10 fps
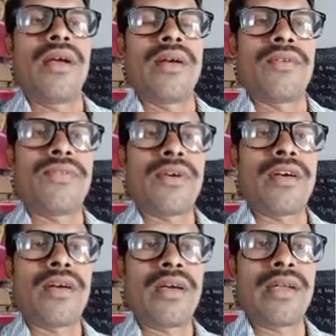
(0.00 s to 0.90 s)

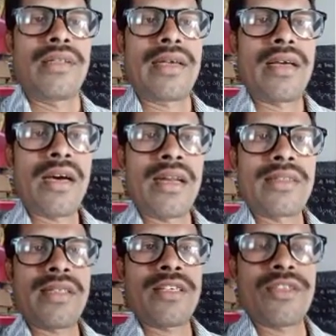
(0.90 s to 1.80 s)
for that
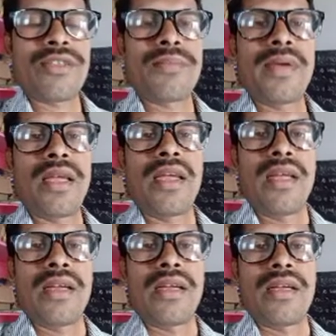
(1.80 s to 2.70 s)
RHS should be
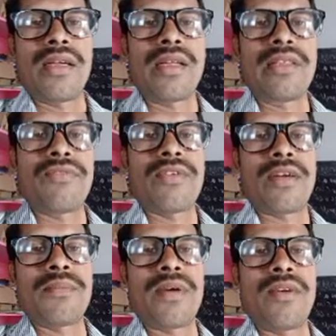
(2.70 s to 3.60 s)
in the
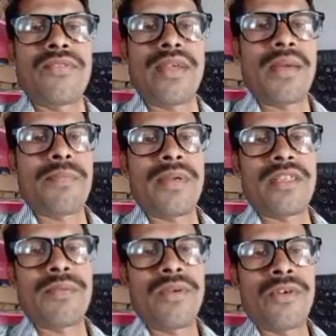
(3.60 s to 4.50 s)
form of a
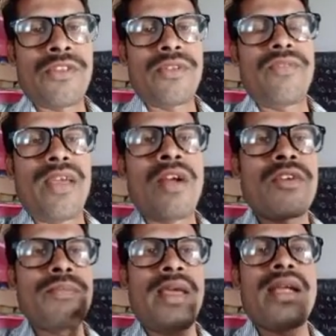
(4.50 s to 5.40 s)
plus b whole square. We have
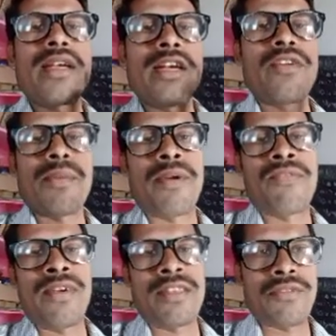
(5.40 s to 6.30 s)
to make it into a
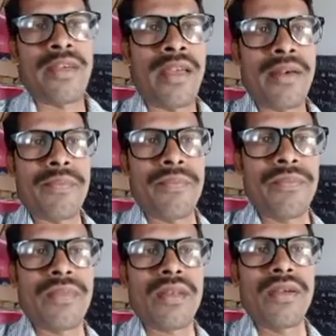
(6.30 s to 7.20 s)
perfect square.
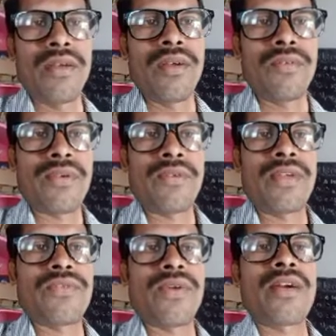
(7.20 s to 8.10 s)
For
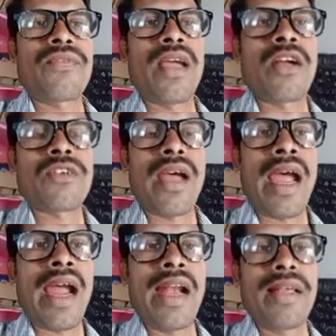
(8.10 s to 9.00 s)
which what we have to
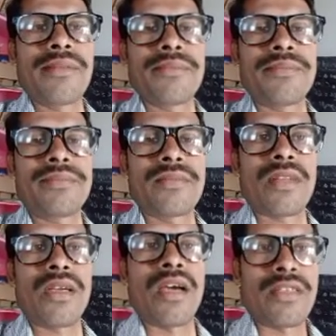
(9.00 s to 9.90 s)
add
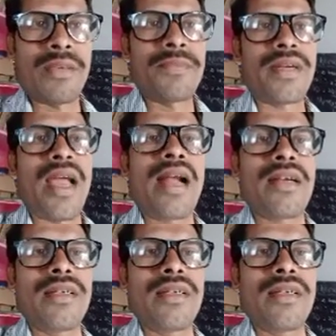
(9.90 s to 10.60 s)
or subtract